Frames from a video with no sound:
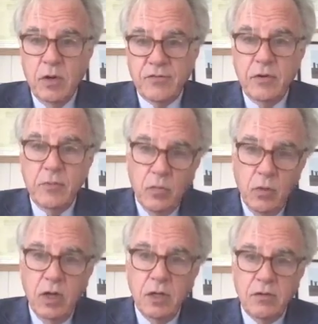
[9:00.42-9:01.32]
went from
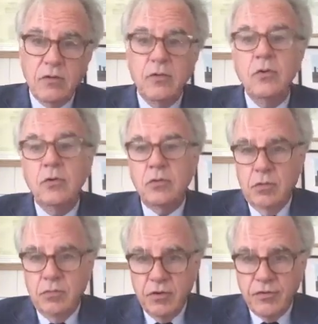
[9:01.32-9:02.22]
1 to
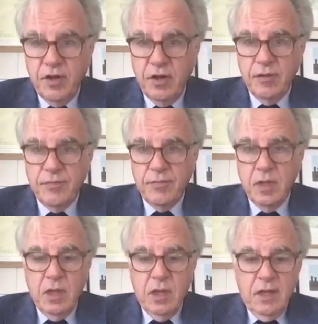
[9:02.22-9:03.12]
13.
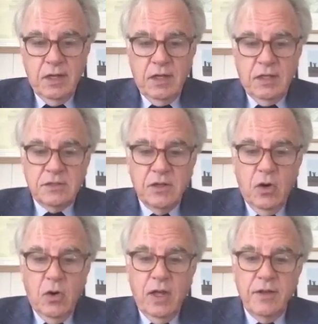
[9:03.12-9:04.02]

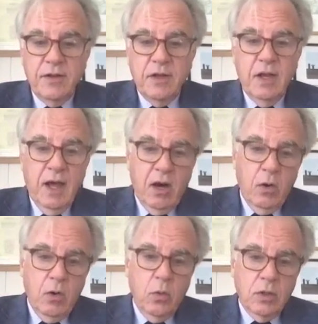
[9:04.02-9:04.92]
So, and
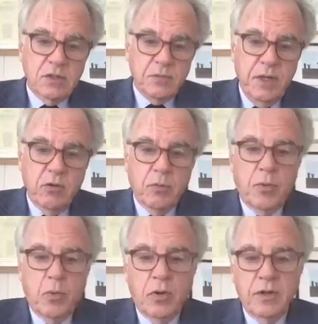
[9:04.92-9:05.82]
now what's being
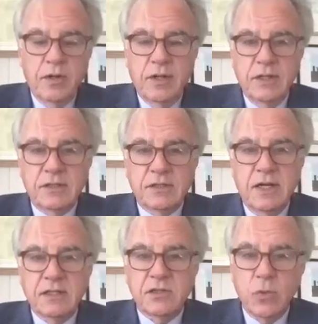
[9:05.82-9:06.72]
reported is
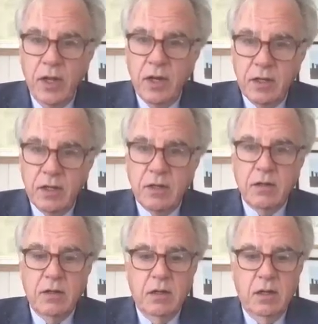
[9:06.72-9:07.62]
that
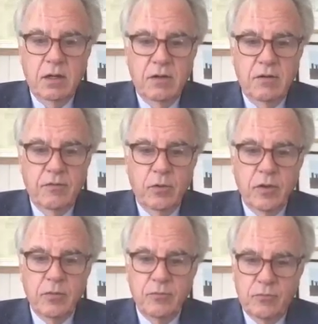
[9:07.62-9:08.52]
Sweden,
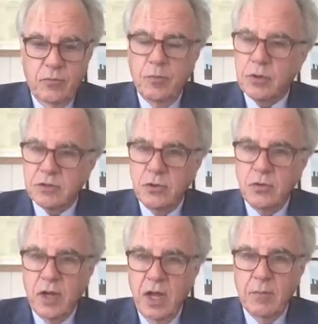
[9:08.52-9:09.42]
with a person
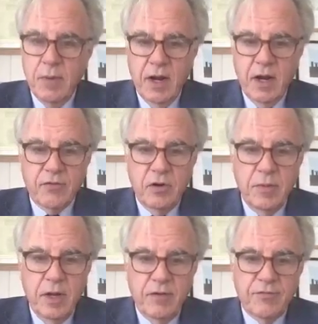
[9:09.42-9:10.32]
who came back
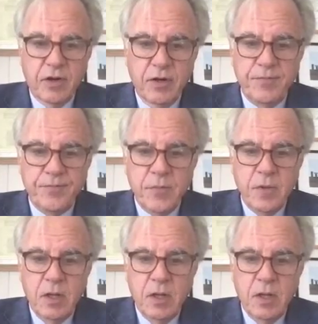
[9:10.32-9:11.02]
from Africa,